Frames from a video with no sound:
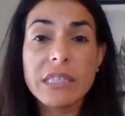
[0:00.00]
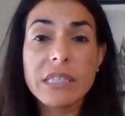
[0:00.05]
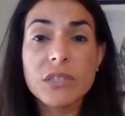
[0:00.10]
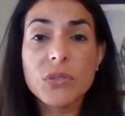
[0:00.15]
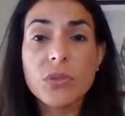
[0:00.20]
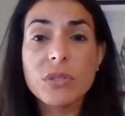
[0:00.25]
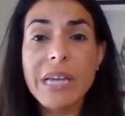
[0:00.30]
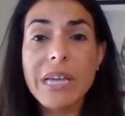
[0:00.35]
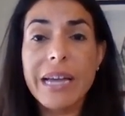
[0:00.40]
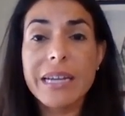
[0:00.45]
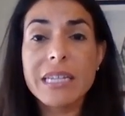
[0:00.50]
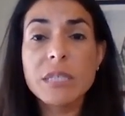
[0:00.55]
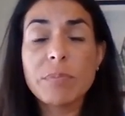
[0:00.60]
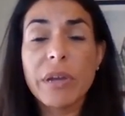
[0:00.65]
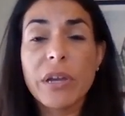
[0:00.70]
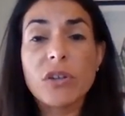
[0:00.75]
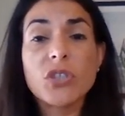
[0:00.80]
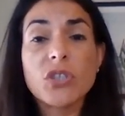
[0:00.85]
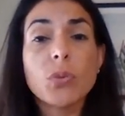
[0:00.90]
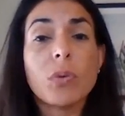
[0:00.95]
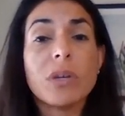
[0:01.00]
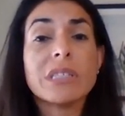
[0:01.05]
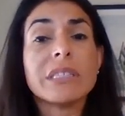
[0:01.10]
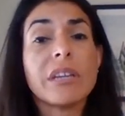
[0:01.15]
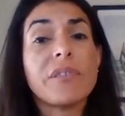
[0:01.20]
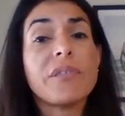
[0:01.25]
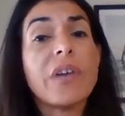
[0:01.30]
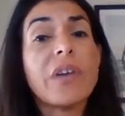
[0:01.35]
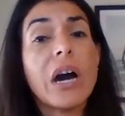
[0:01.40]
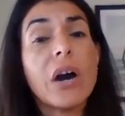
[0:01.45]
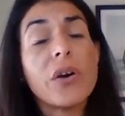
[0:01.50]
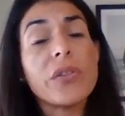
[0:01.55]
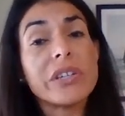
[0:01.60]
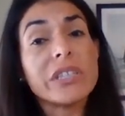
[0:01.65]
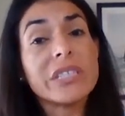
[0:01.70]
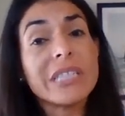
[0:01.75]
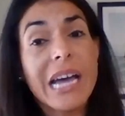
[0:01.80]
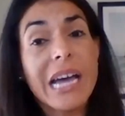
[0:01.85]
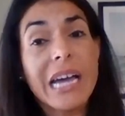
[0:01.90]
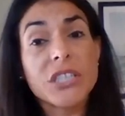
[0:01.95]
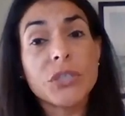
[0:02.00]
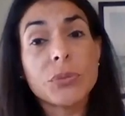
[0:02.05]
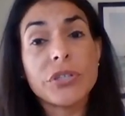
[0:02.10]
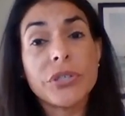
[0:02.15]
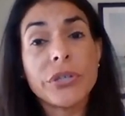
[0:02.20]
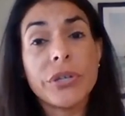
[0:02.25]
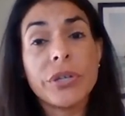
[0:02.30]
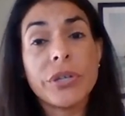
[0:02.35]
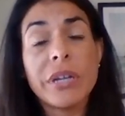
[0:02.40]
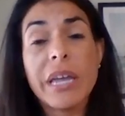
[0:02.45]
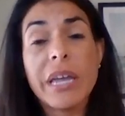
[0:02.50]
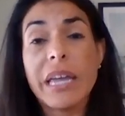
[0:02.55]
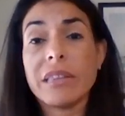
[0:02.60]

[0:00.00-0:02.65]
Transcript: to taxpayers once they file their tax return,